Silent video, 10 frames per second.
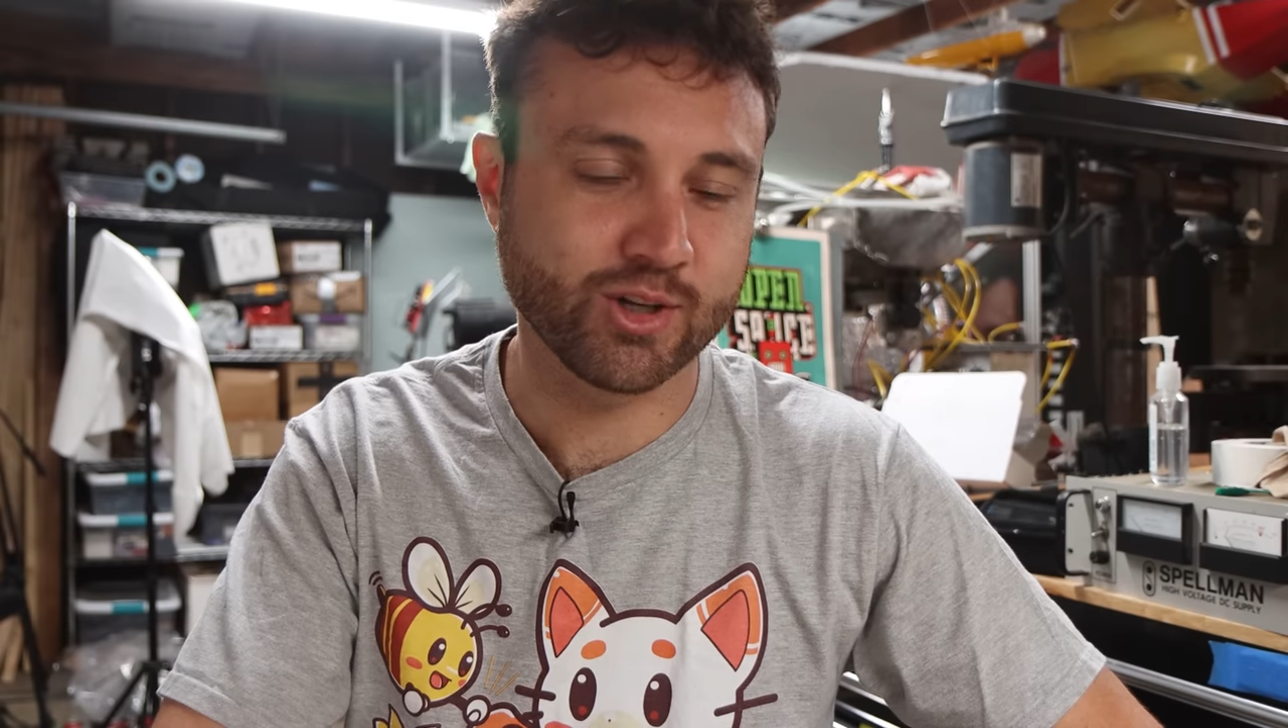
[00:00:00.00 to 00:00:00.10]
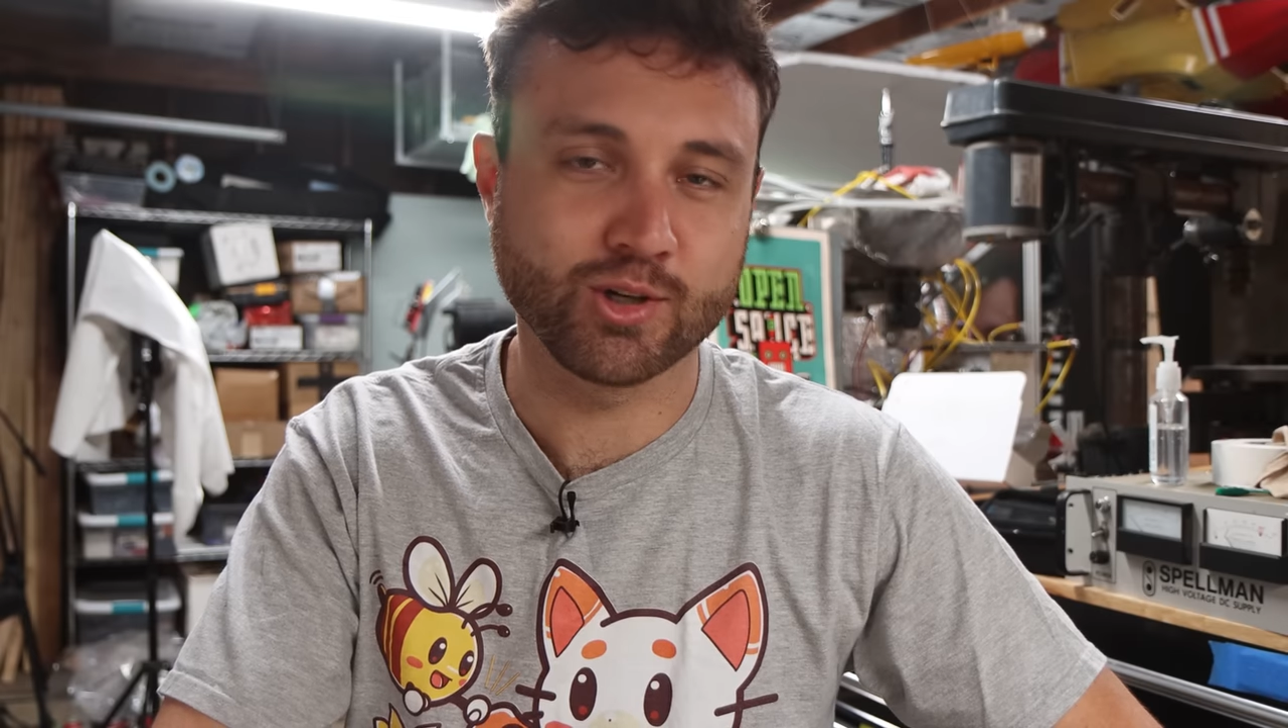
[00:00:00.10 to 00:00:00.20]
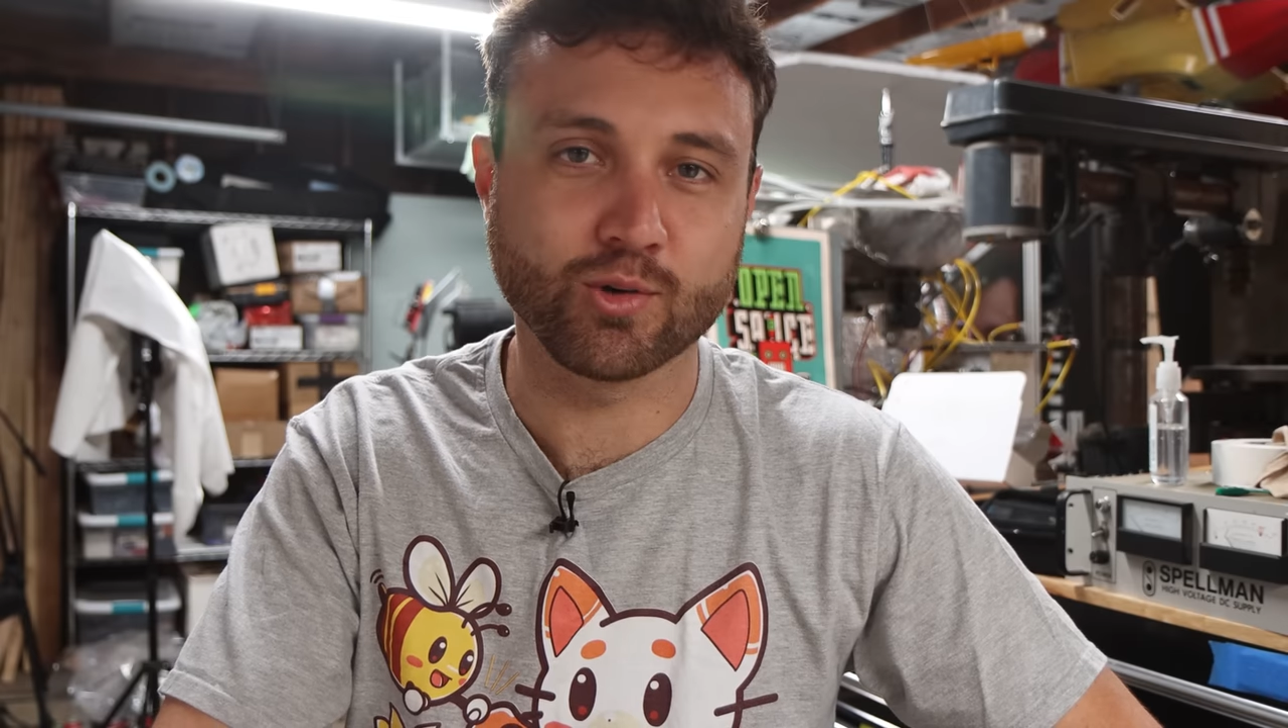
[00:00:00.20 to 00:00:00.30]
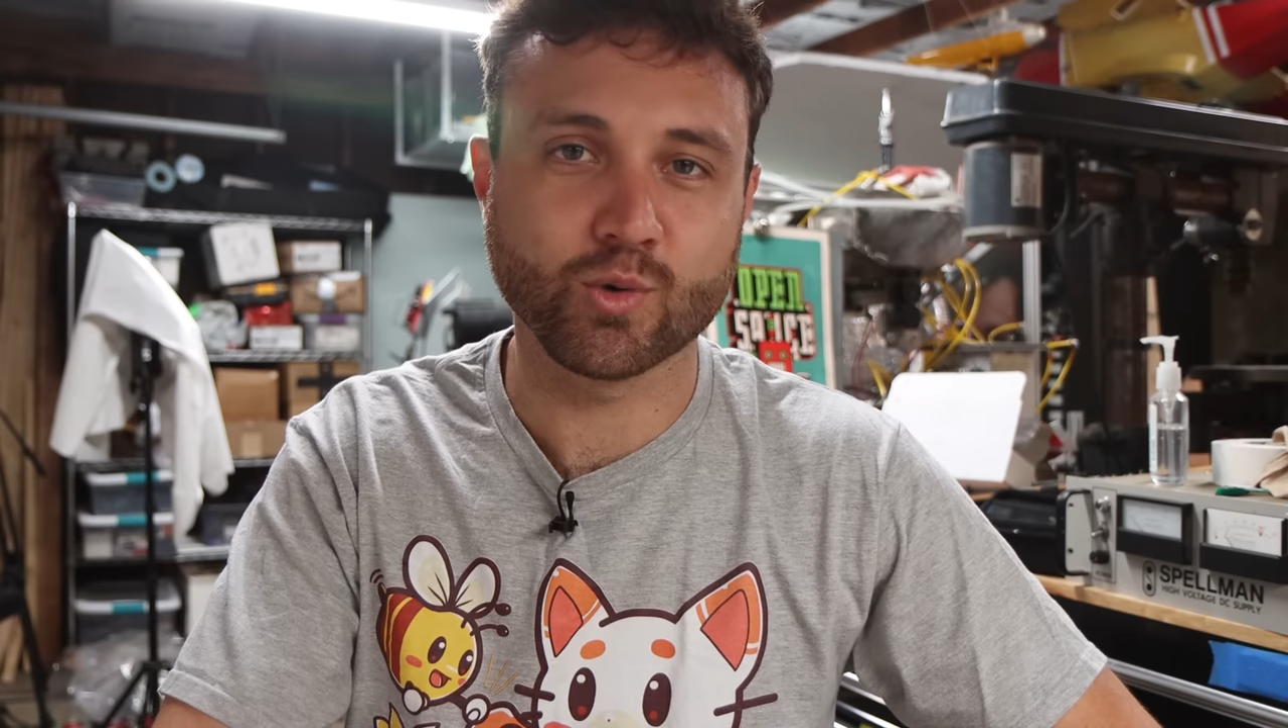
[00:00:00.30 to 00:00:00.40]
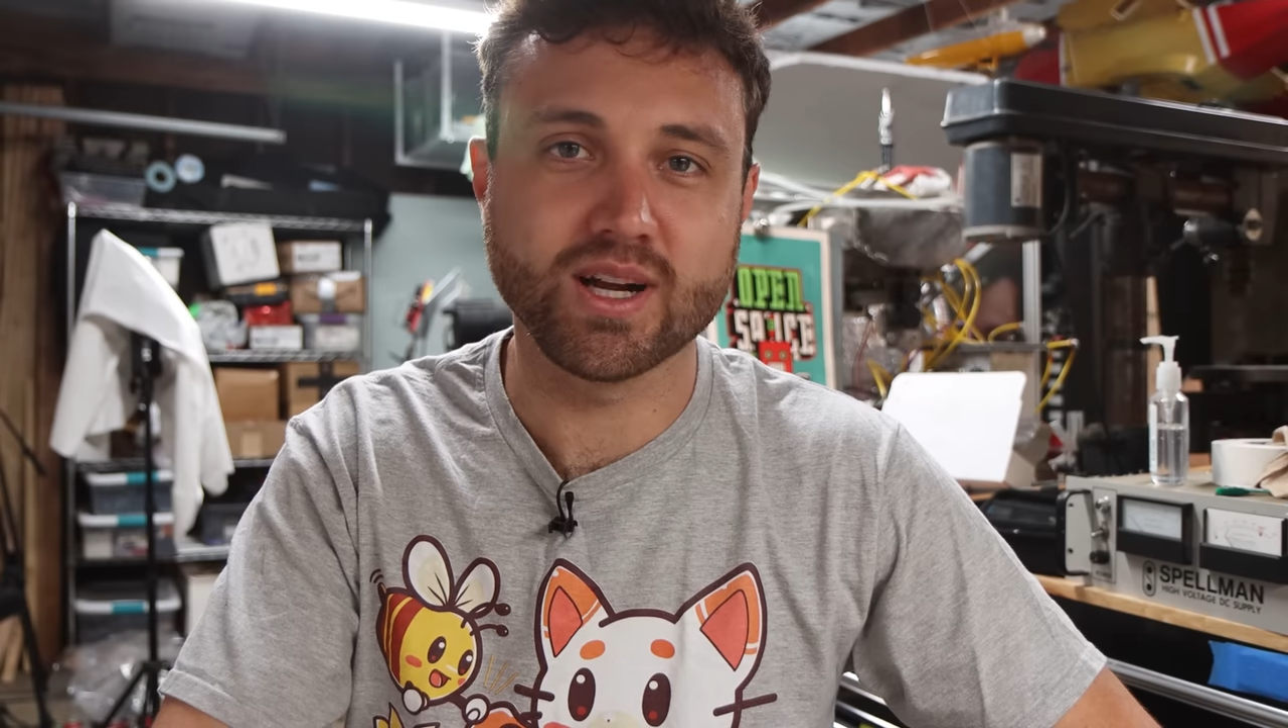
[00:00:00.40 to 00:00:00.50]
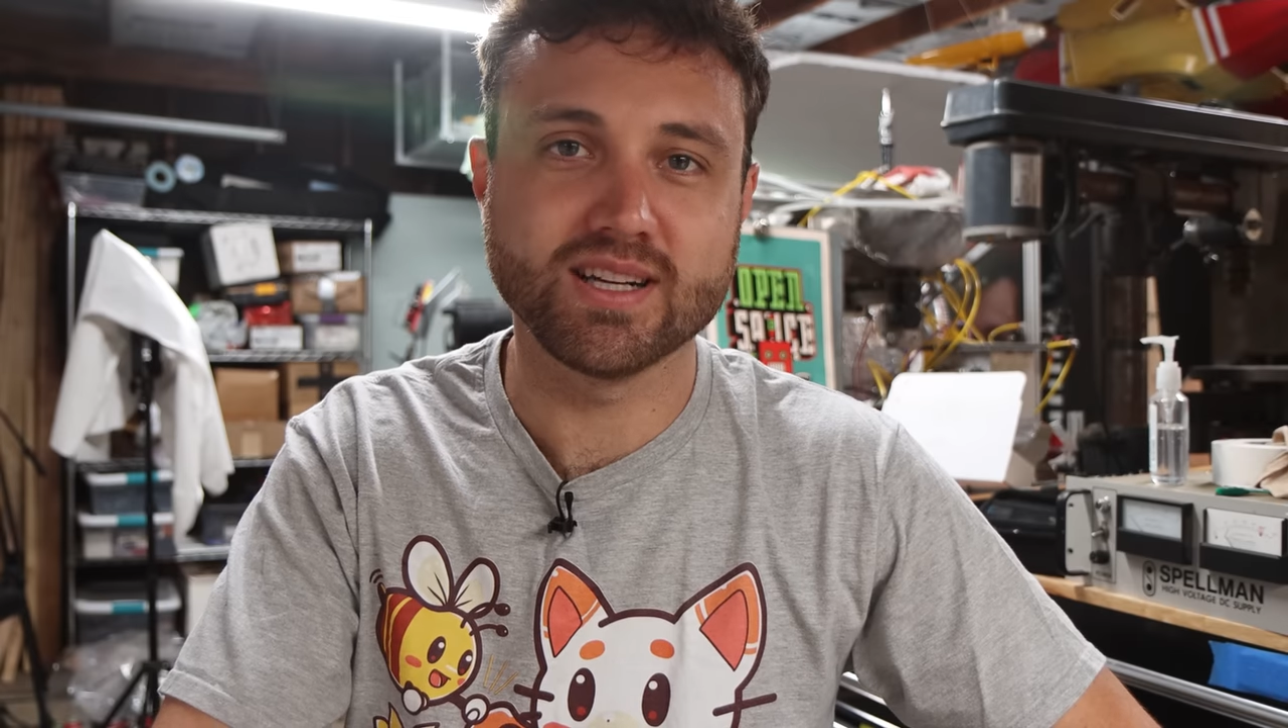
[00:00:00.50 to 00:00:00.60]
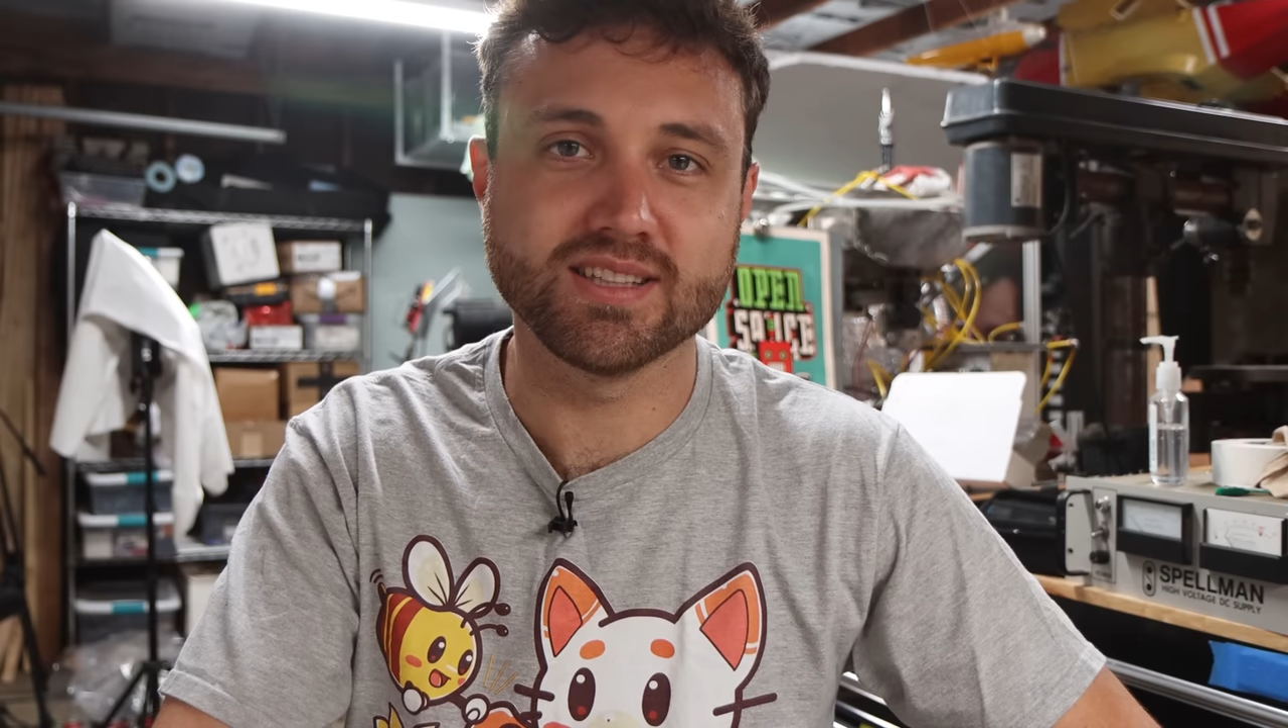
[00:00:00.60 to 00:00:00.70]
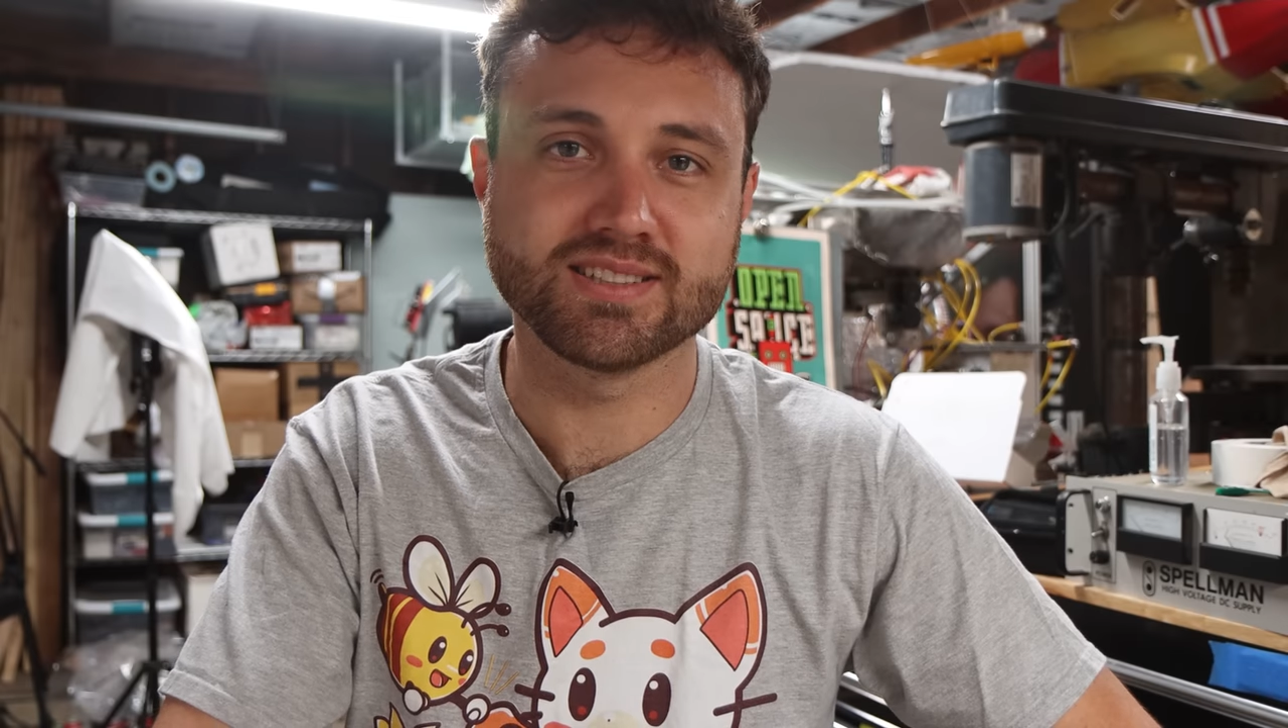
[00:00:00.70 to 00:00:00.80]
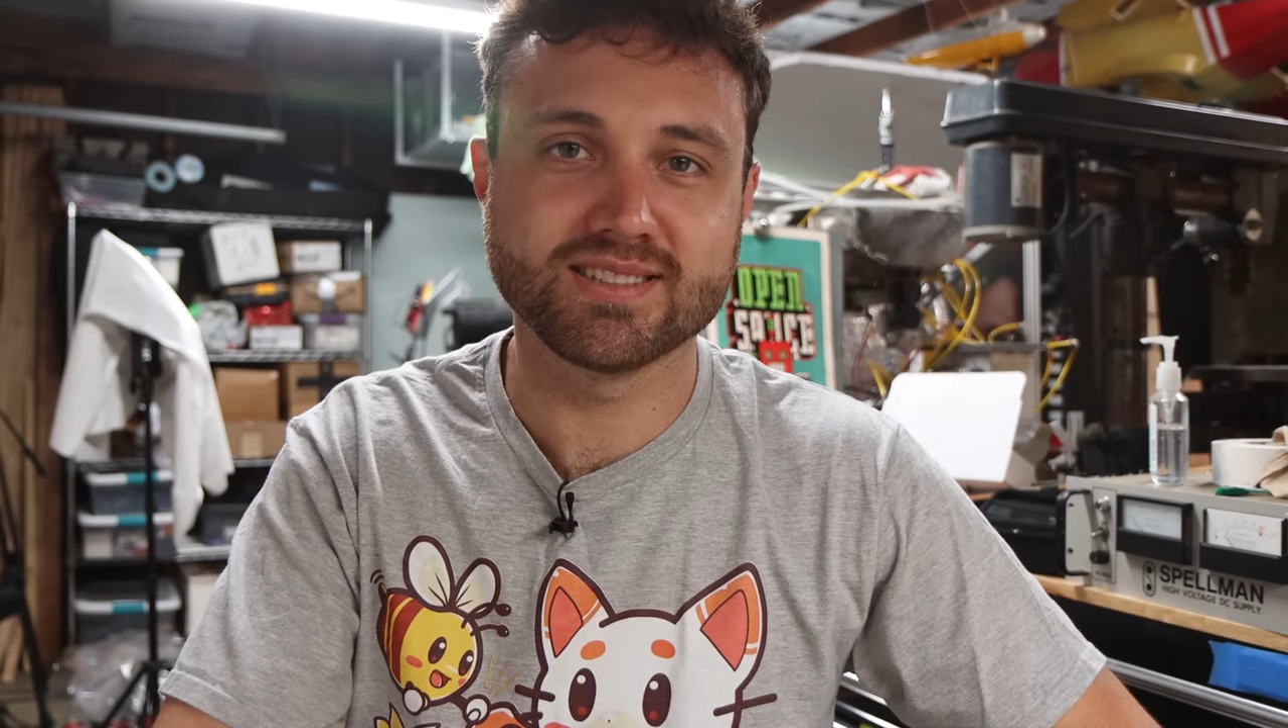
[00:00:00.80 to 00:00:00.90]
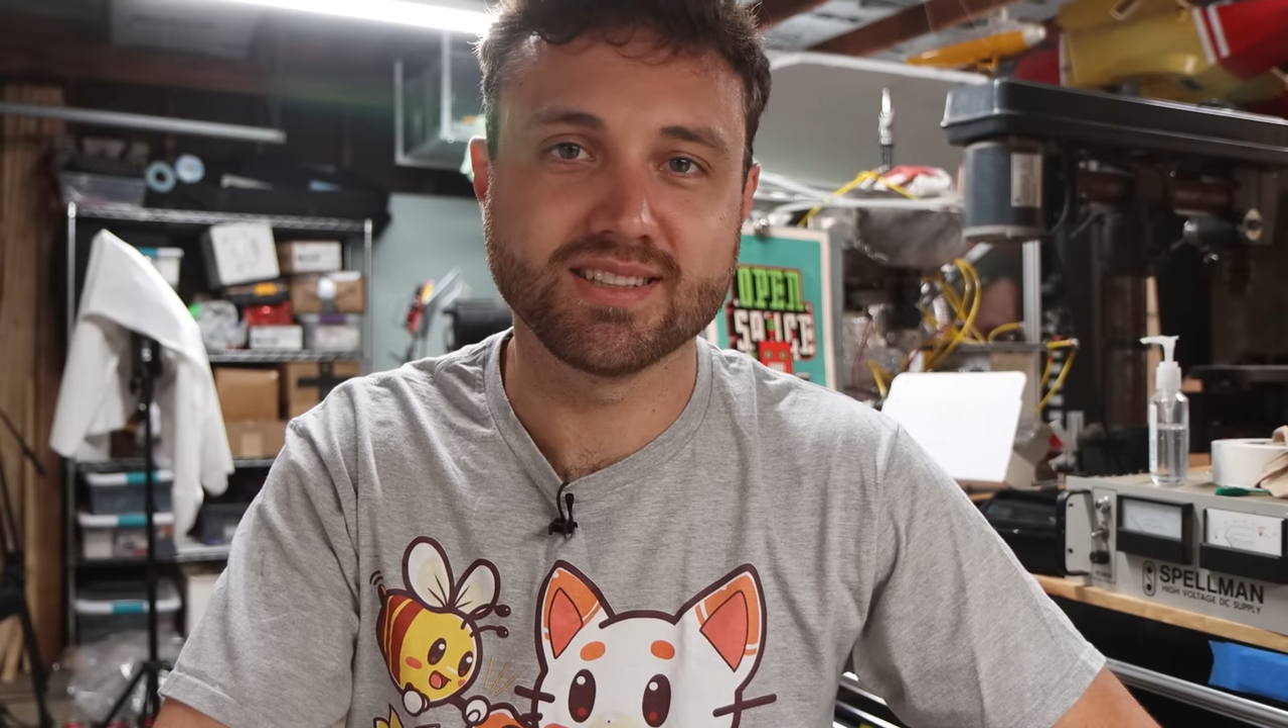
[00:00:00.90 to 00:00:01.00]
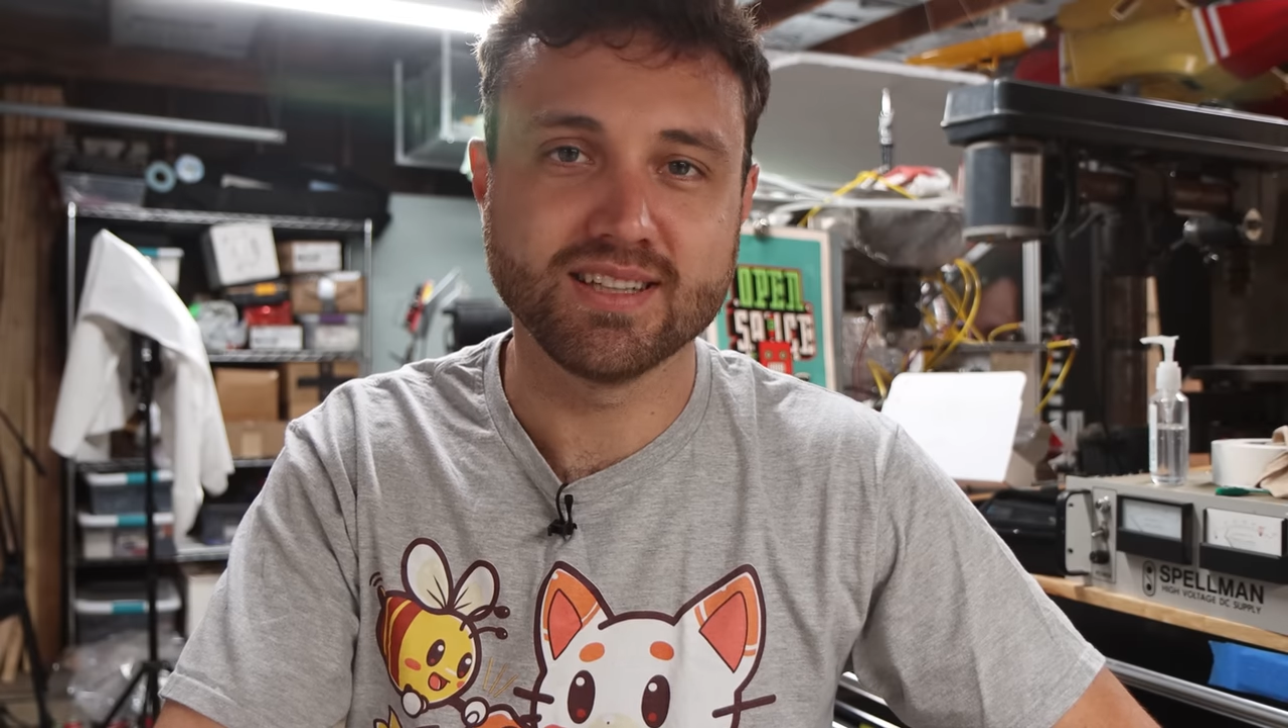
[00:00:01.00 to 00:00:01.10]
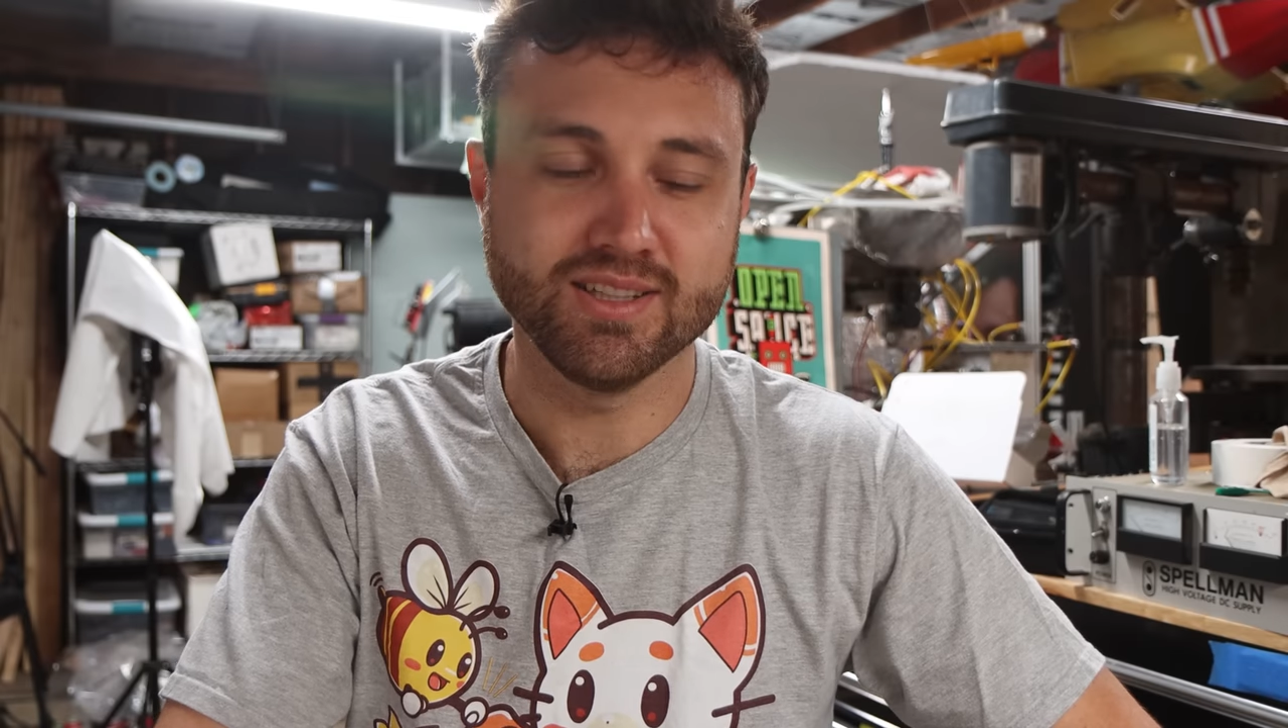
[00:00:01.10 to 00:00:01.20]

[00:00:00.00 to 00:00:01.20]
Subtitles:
greatest